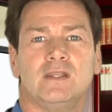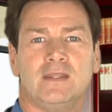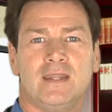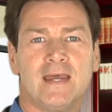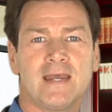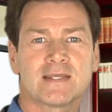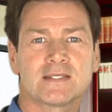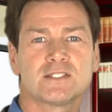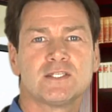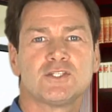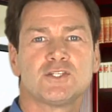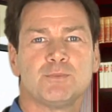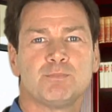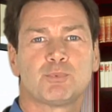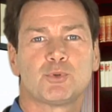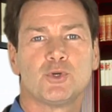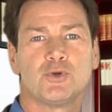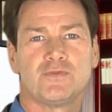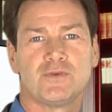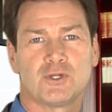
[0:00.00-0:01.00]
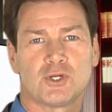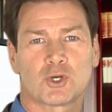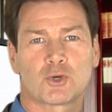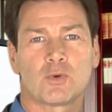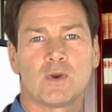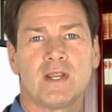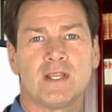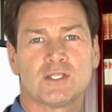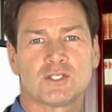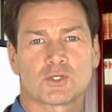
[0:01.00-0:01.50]
Next is improving your
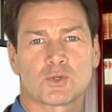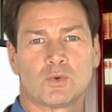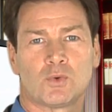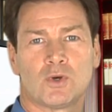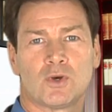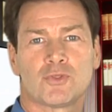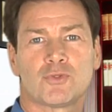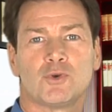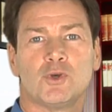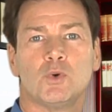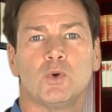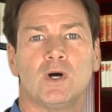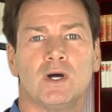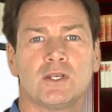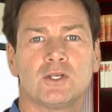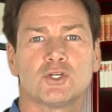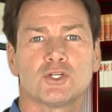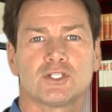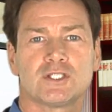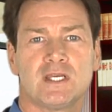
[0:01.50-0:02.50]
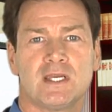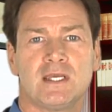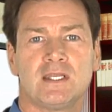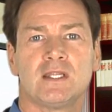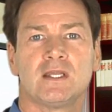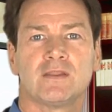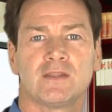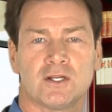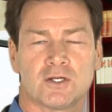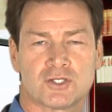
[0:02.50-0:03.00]
credit score through
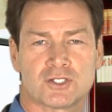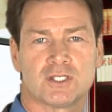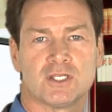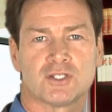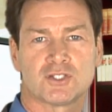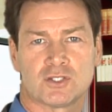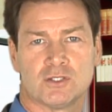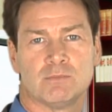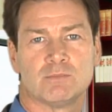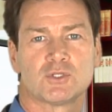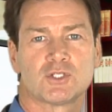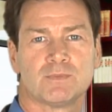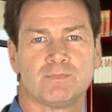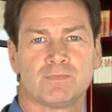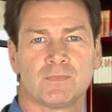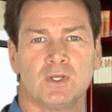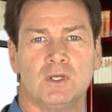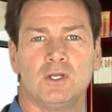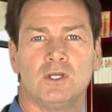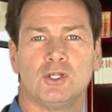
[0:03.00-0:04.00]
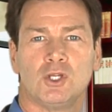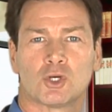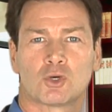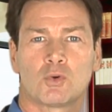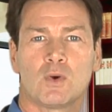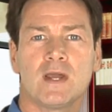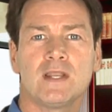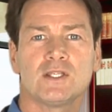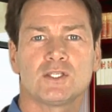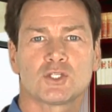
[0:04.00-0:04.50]
understanding their systems. Your
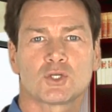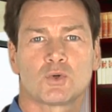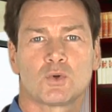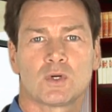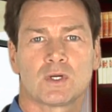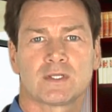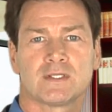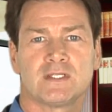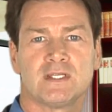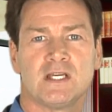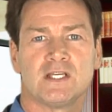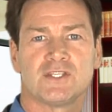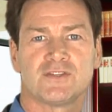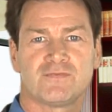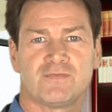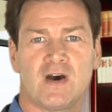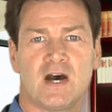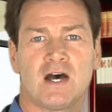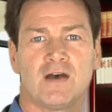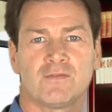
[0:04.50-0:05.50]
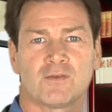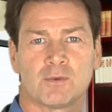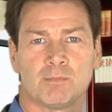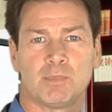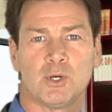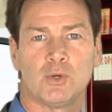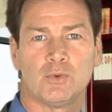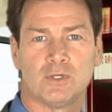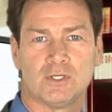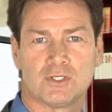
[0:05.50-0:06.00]
credit score contains five
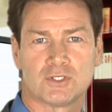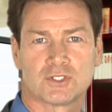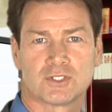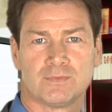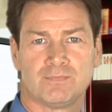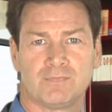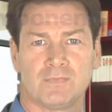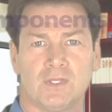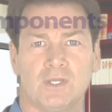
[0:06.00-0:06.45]
components.